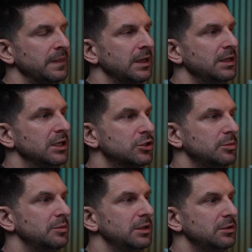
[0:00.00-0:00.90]
If we
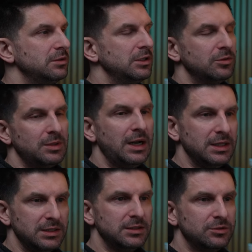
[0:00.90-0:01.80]
hadn't selected that
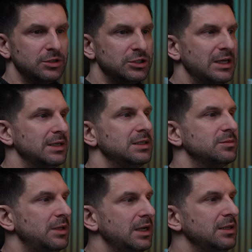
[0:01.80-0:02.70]
layer for splines, it
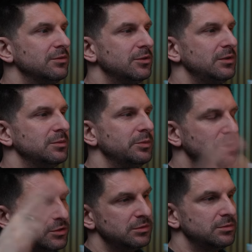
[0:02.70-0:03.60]
would just,
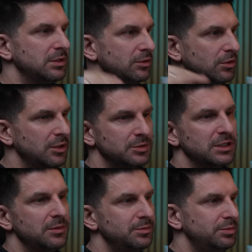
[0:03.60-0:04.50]
the road would go
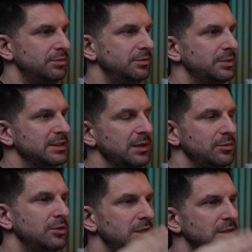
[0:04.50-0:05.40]
underground,
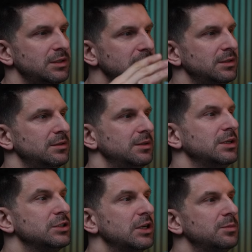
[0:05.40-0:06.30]
and the landscape
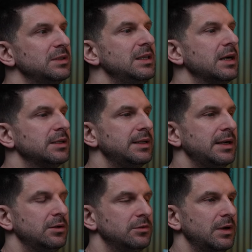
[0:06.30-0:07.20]
wouldn't react at all.
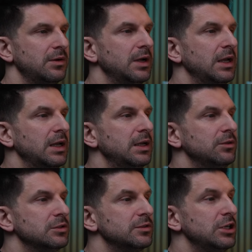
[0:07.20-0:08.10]

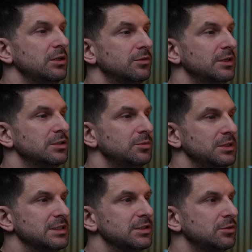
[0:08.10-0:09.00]
Well, of course you've
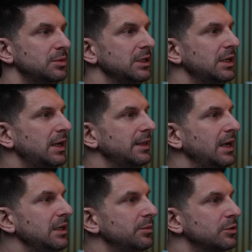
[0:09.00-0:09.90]
done this, and then
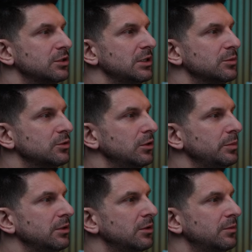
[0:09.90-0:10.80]
with simple
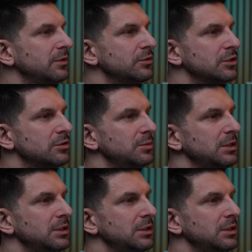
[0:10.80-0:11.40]
sculpting you can,